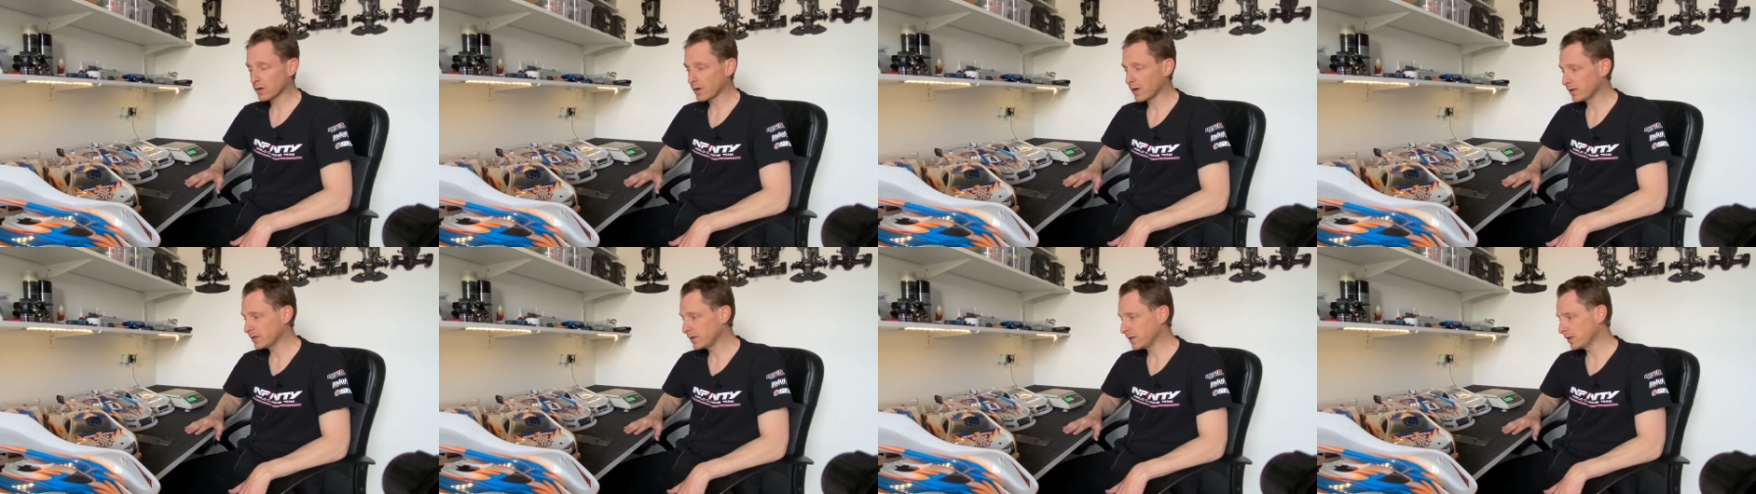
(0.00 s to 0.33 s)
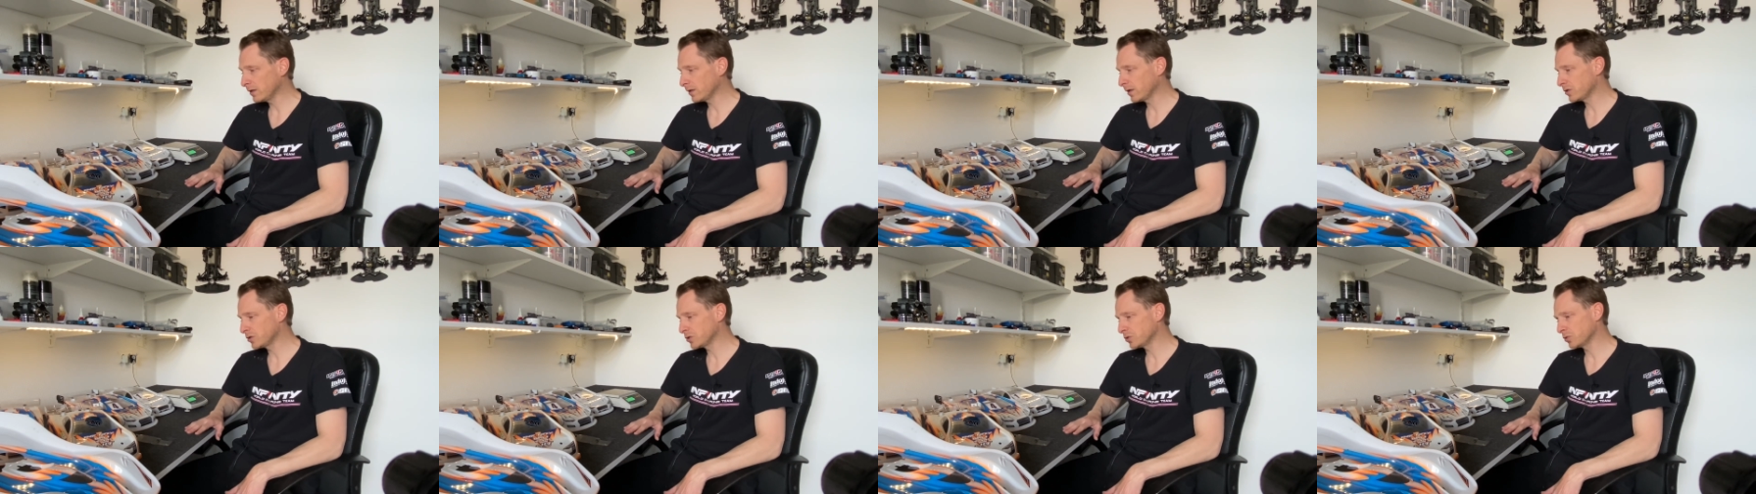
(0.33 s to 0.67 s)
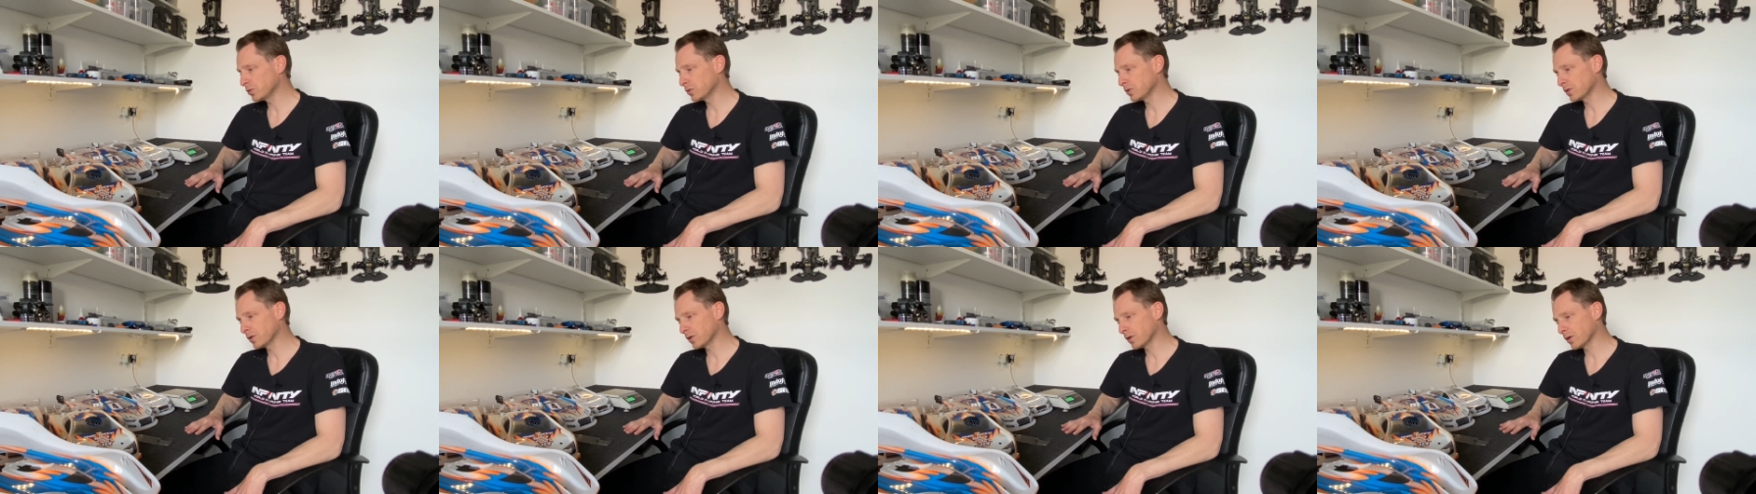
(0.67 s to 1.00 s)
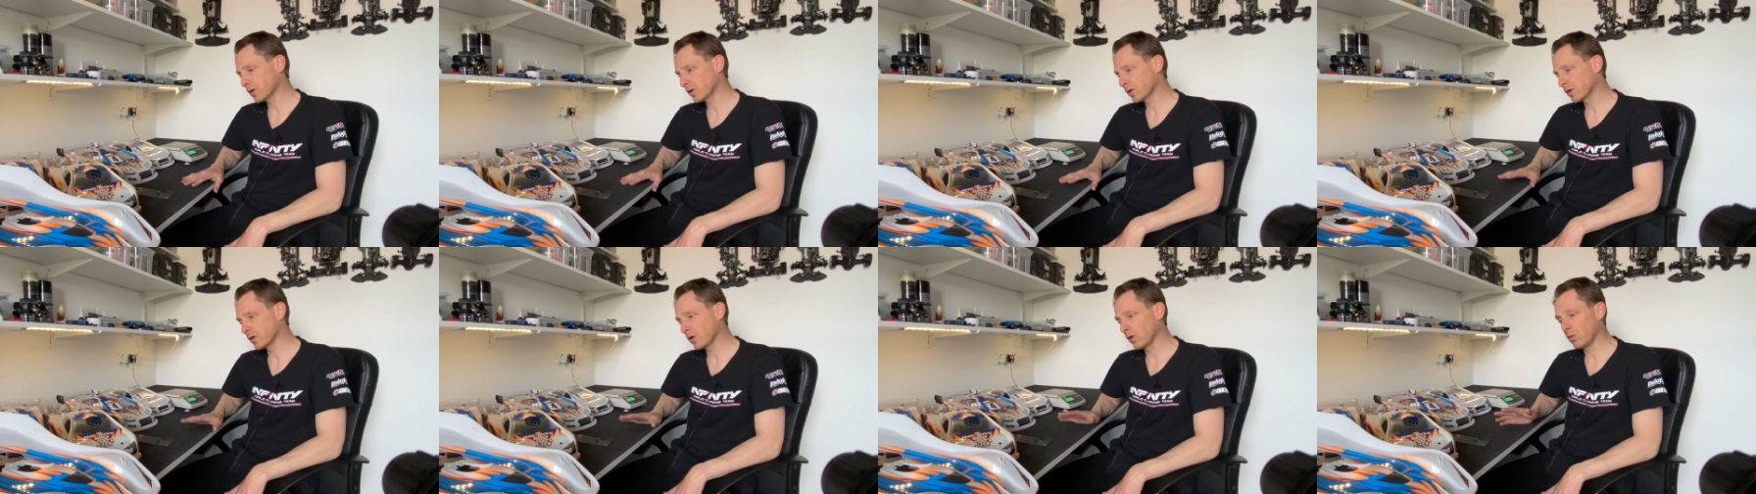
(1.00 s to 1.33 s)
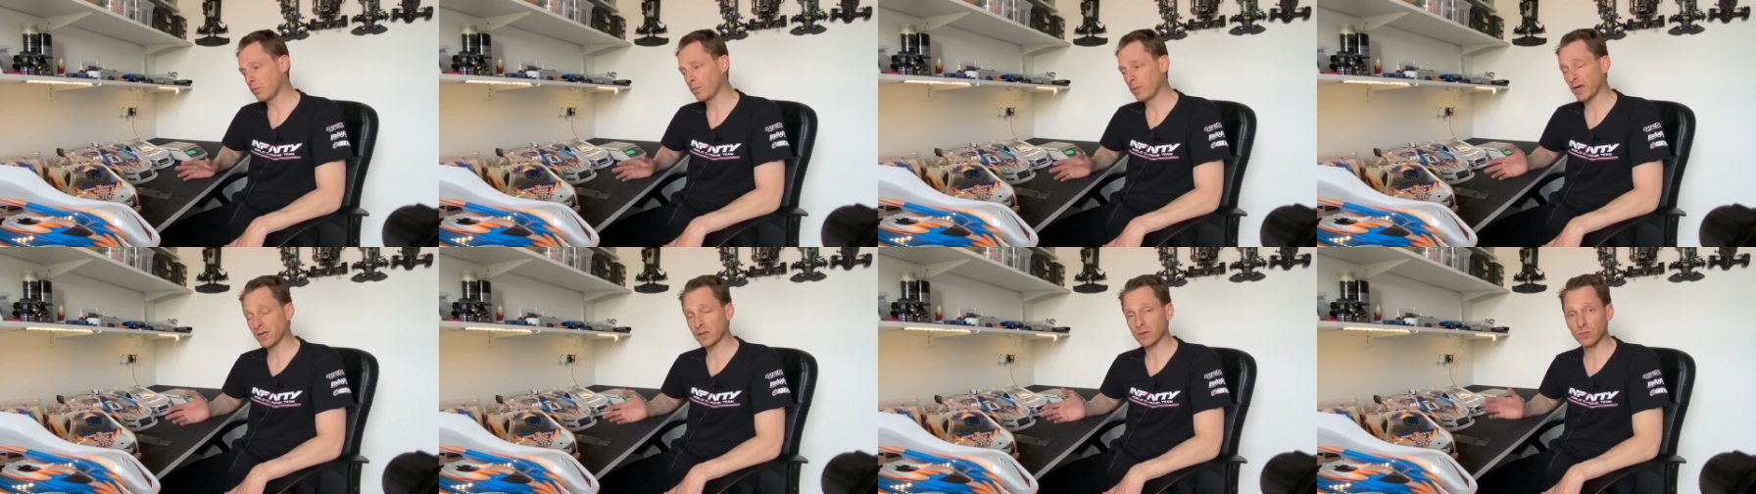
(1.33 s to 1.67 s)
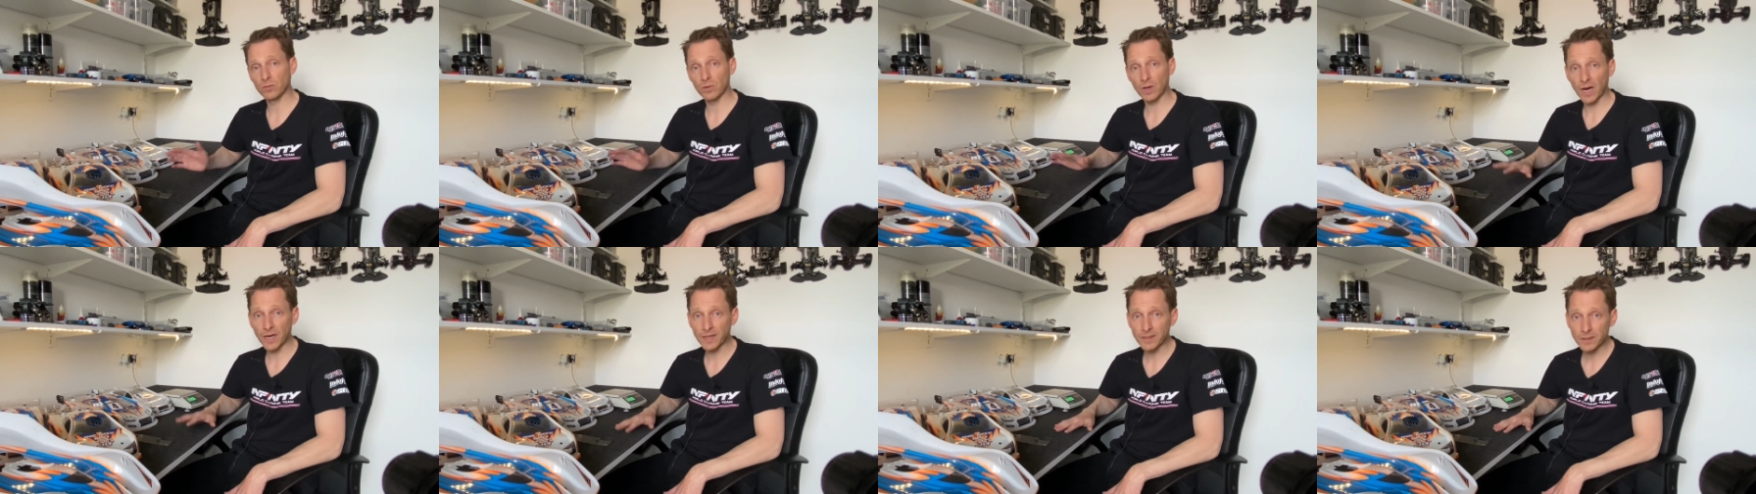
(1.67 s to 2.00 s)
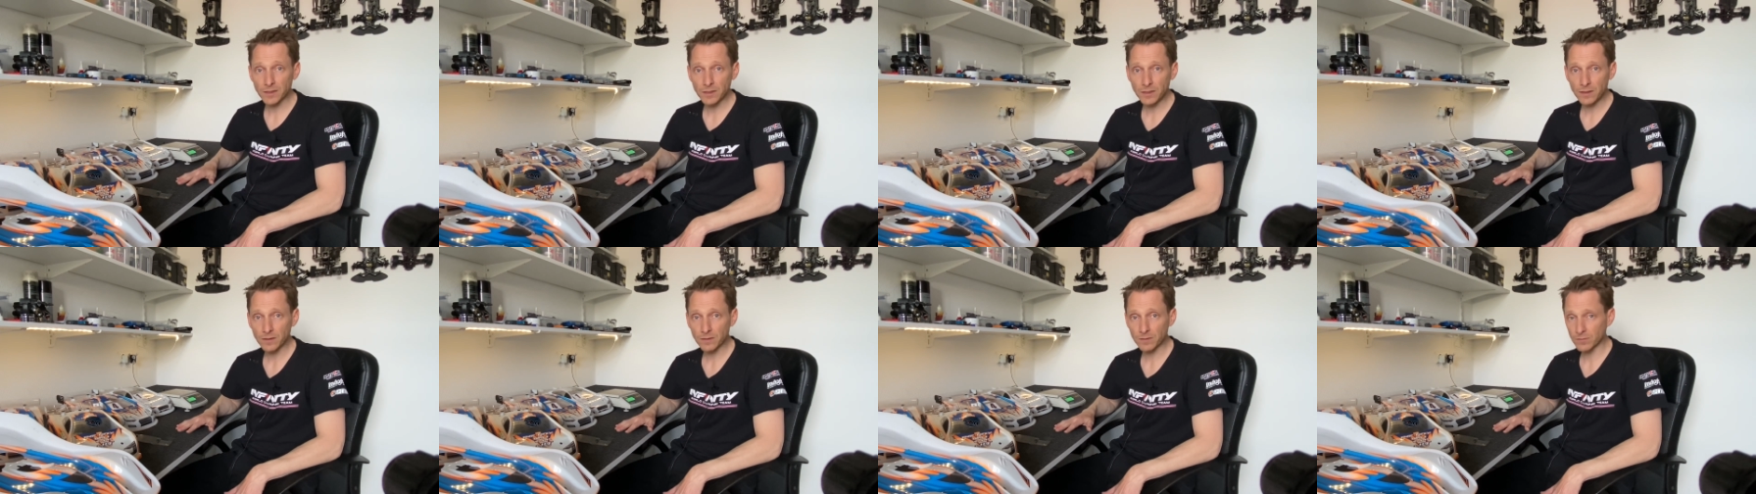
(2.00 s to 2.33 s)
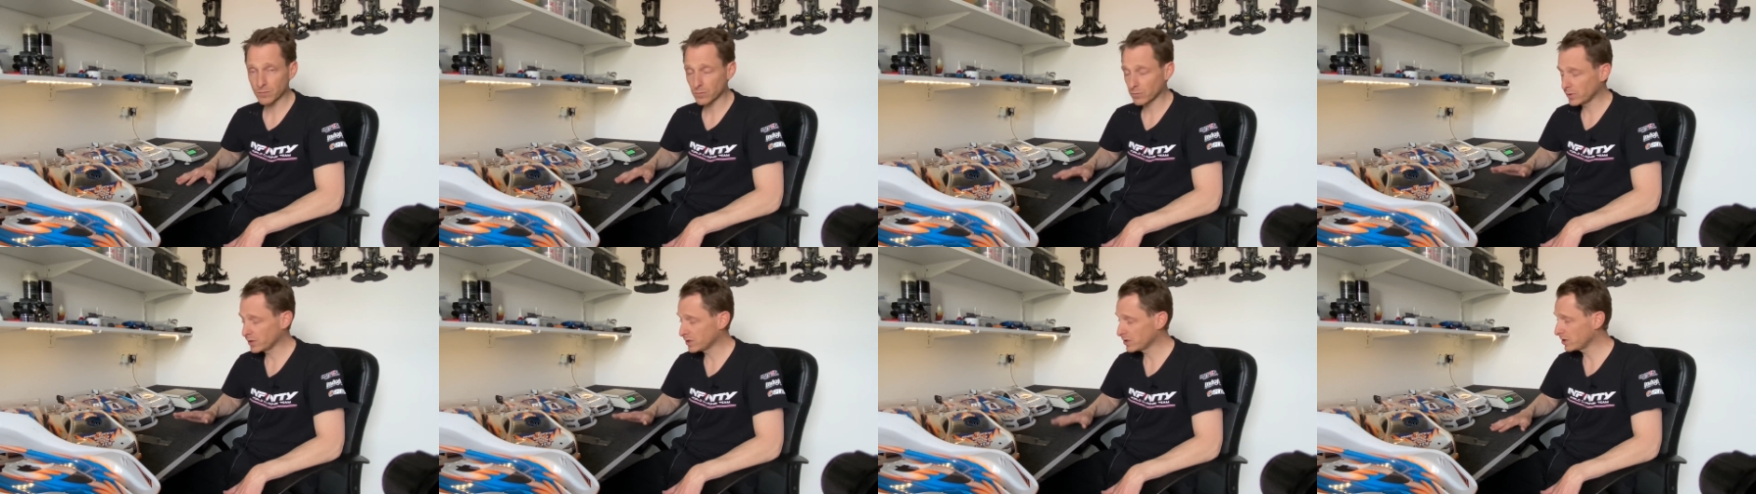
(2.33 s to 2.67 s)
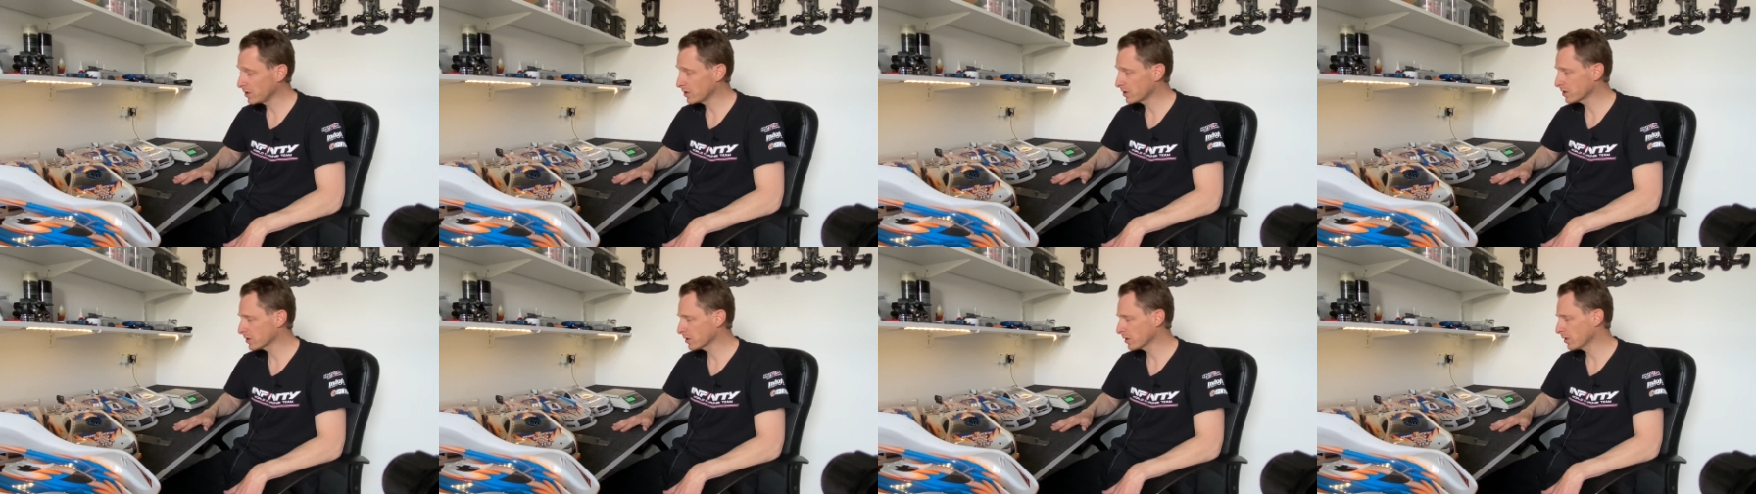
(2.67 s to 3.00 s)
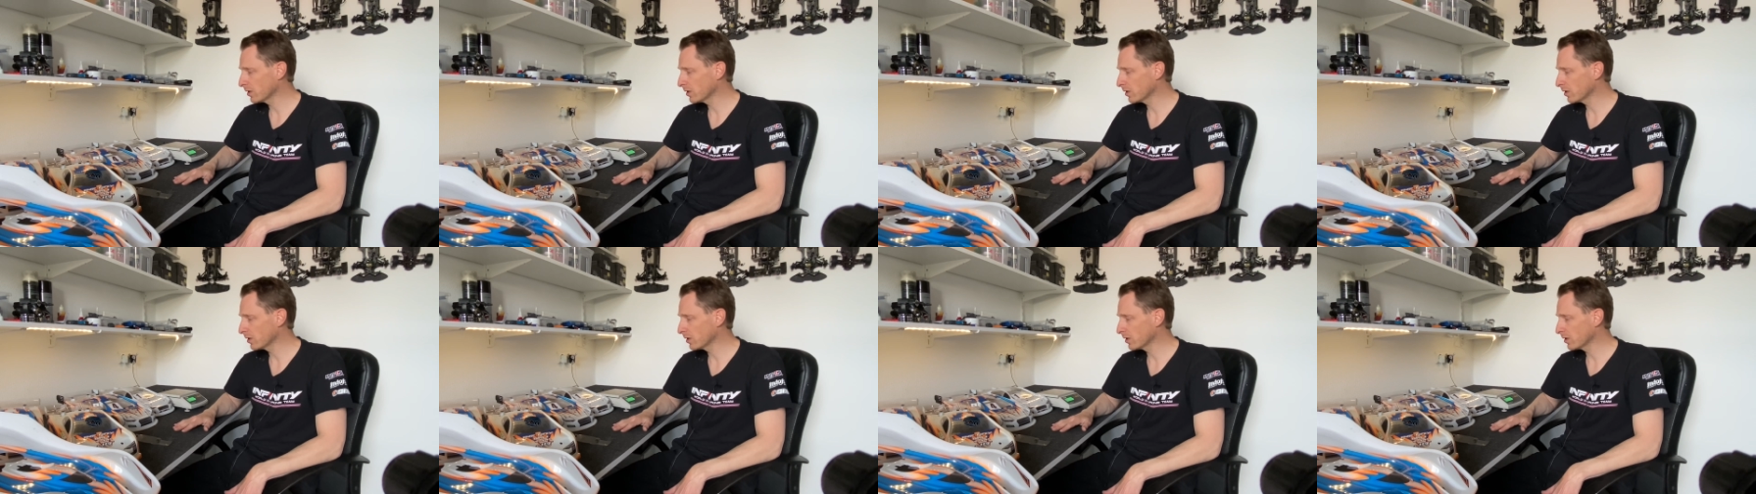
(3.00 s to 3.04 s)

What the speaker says: I think they should go back to 90, which is